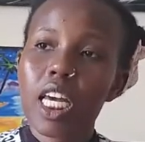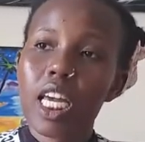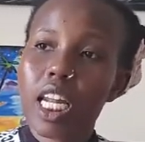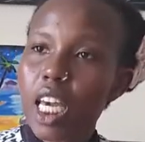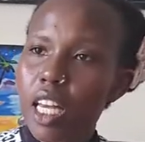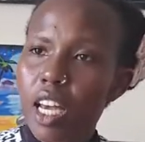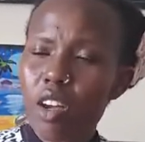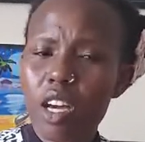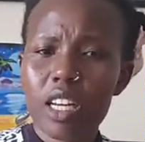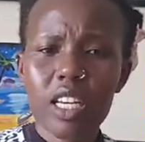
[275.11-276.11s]
In Kenya you
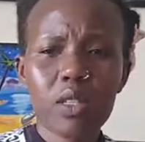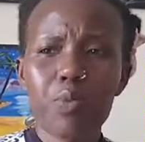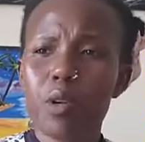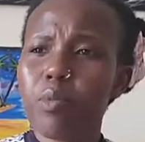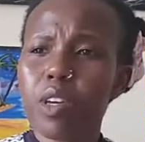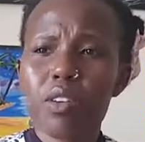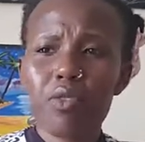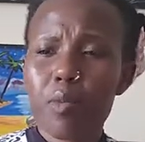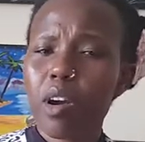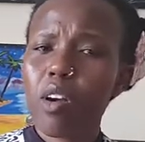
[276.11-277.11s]
can get maybe
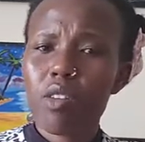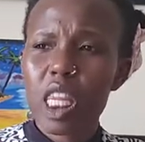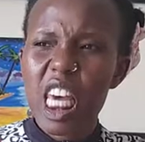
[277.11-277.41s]
from around